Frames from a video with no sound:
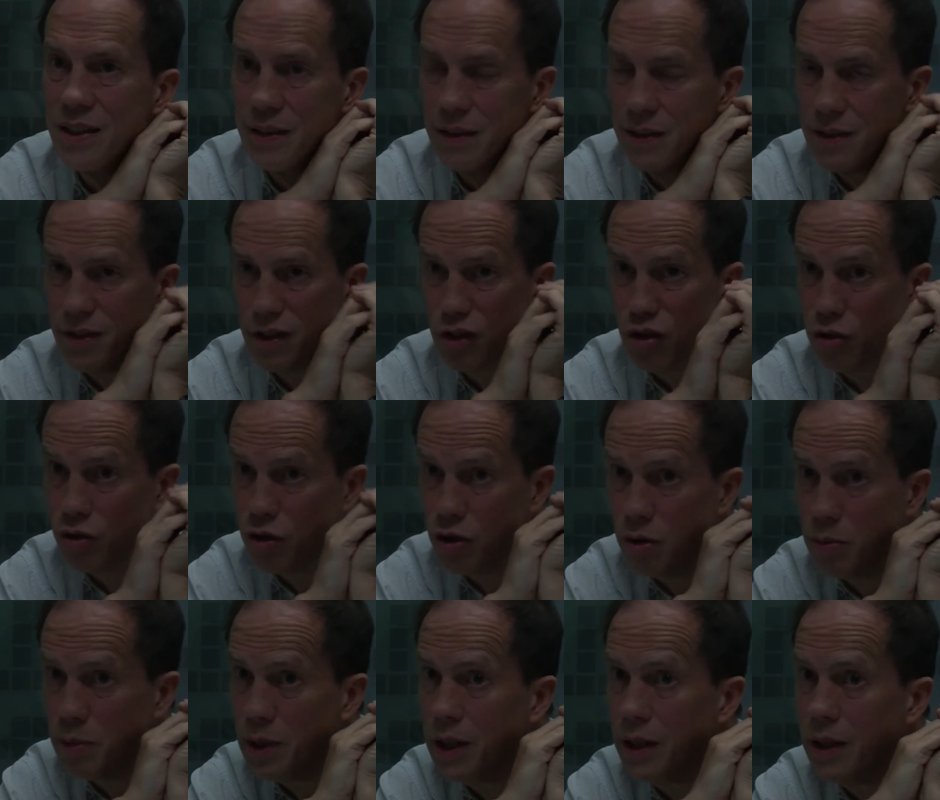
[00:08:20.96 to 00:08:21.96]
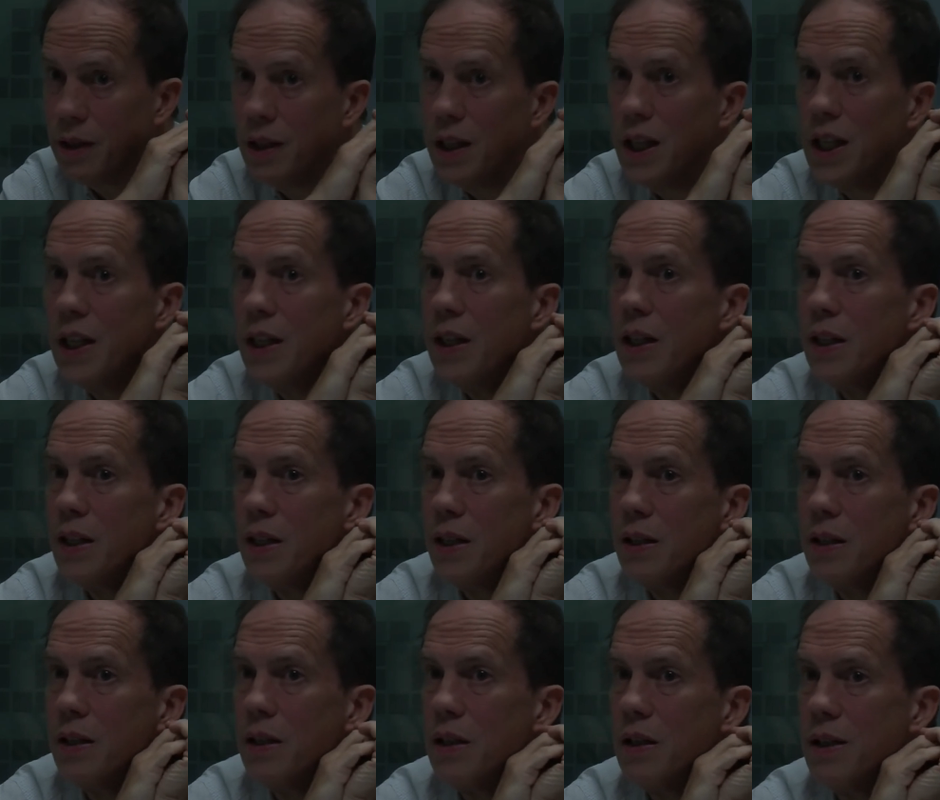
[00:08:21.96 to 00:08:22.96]
here's a new term here,
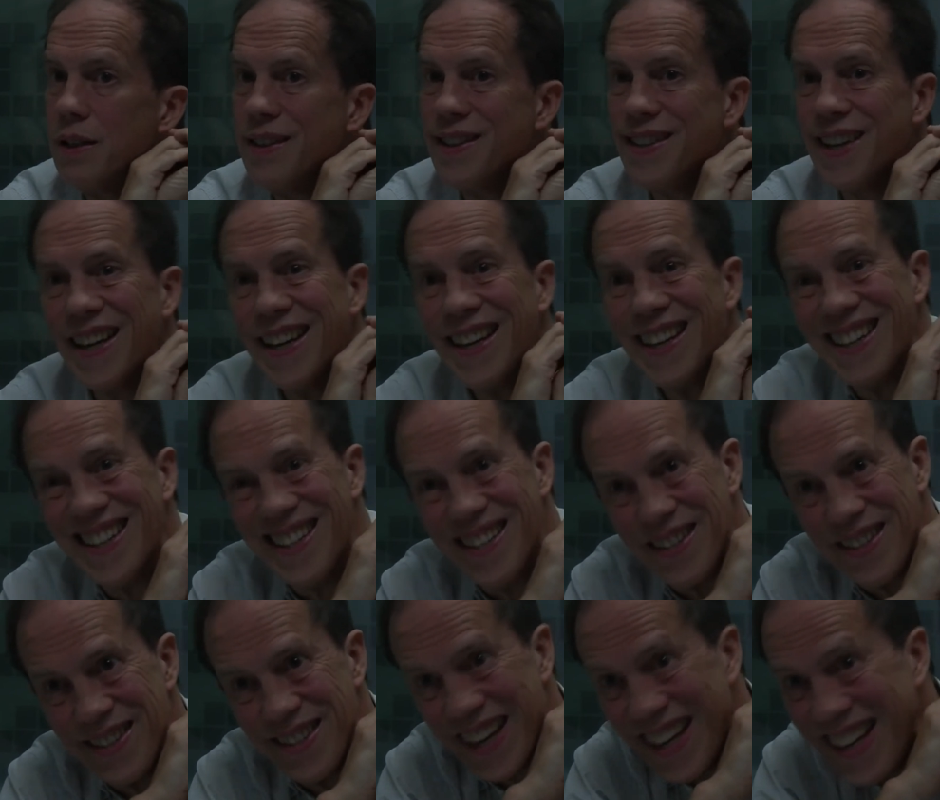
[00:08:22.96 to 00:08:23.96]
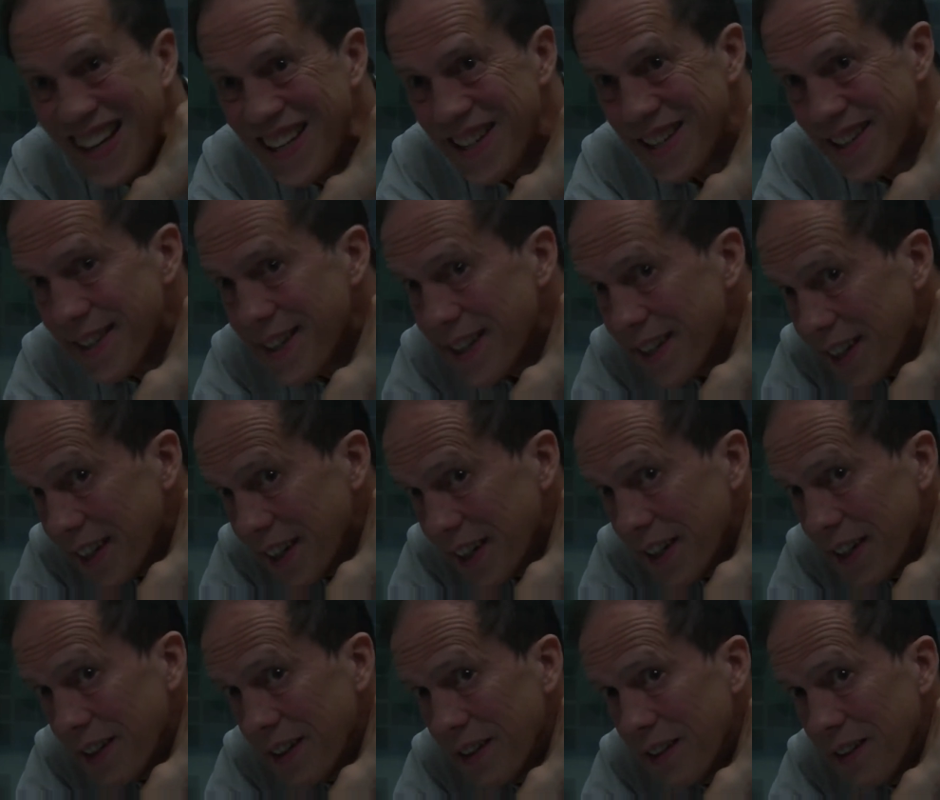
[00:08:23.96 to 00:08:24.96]
de-
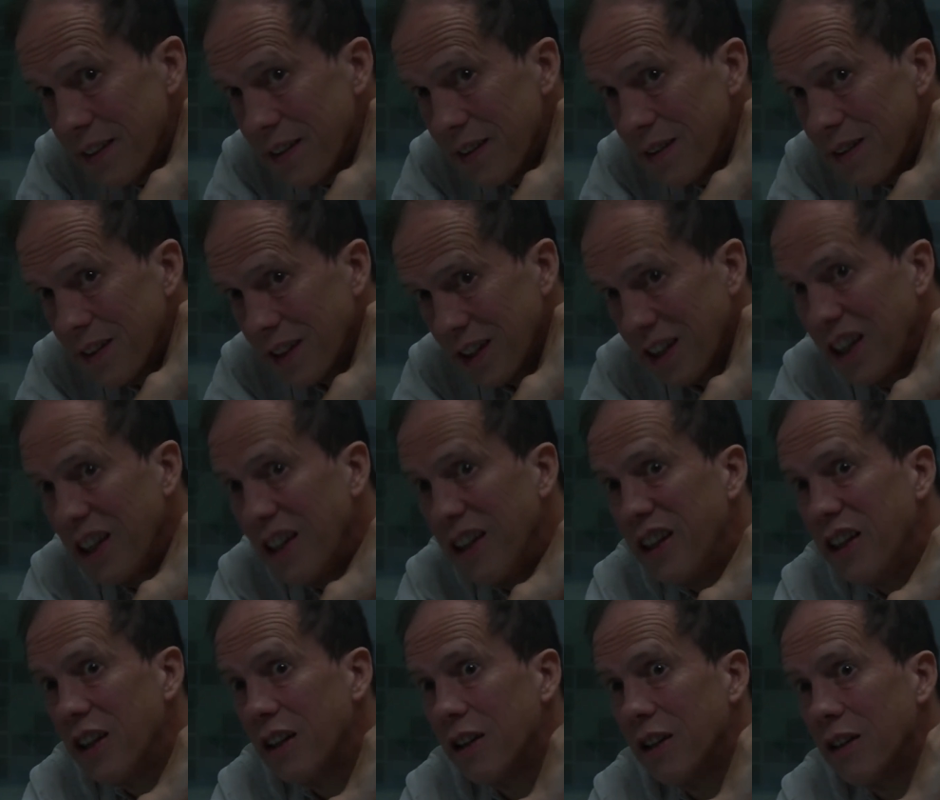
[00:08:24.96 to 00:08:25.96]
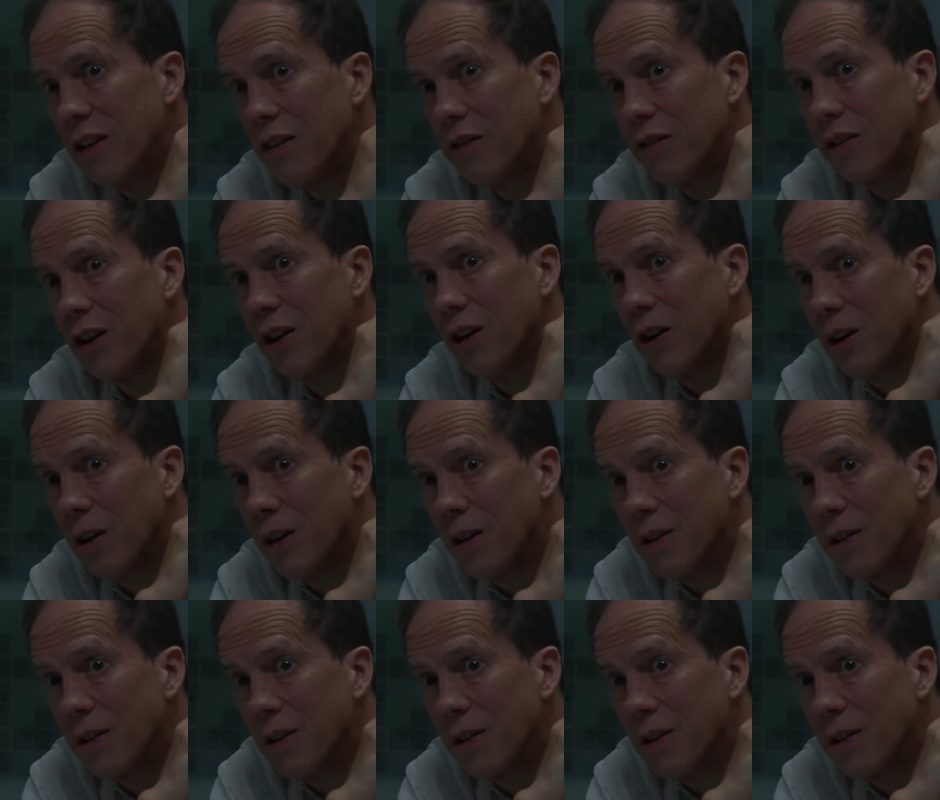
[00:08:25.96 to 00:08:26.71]
deicide, the killing of gods.